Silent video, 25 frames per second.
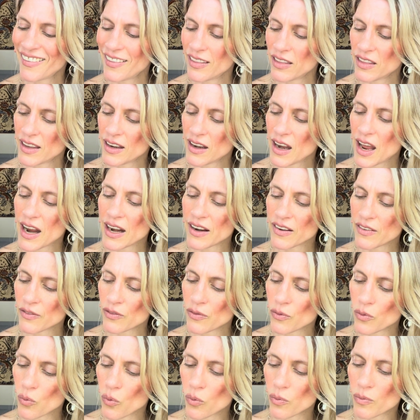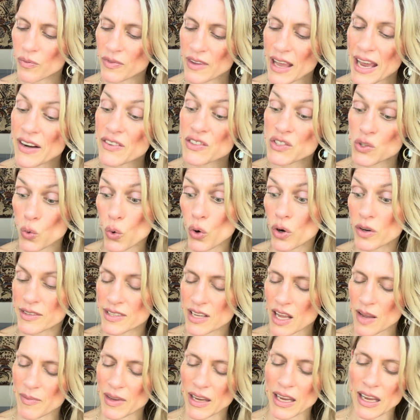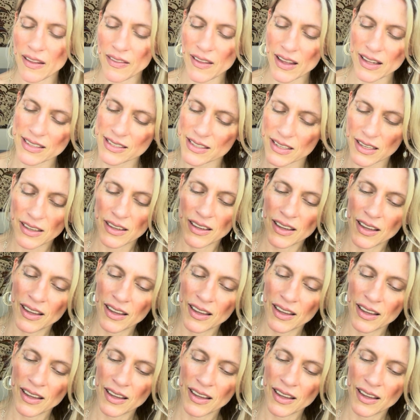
The Knight of Swords coming in. That's a